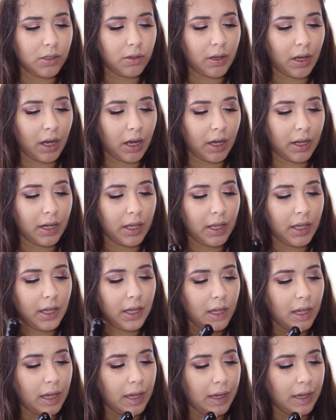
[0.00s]
You got
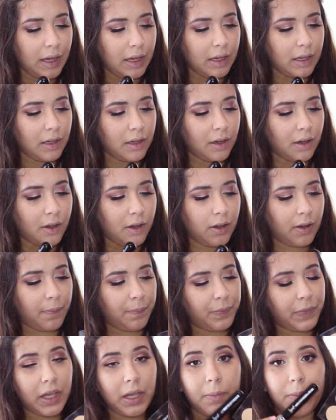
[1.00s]
a
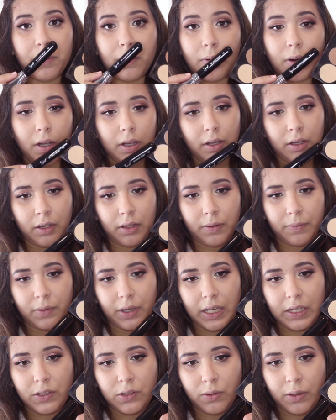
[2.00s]

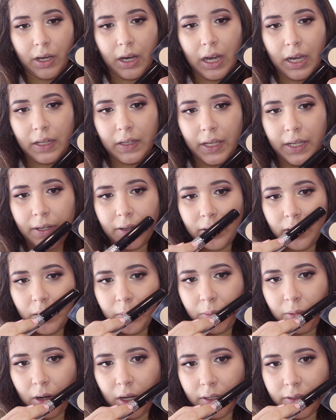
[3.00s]
highlighter, a
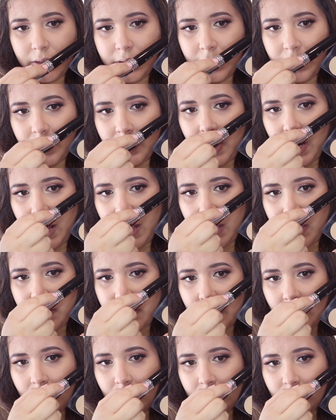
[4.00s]
bronzer,
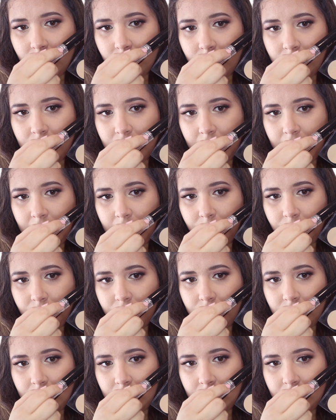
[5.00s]
and a contour shade,
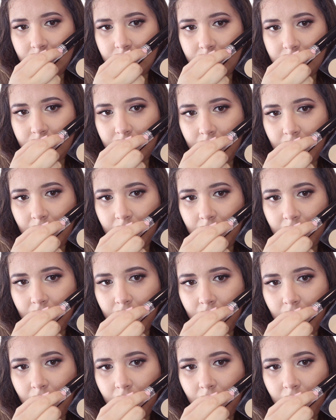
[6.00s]
which is a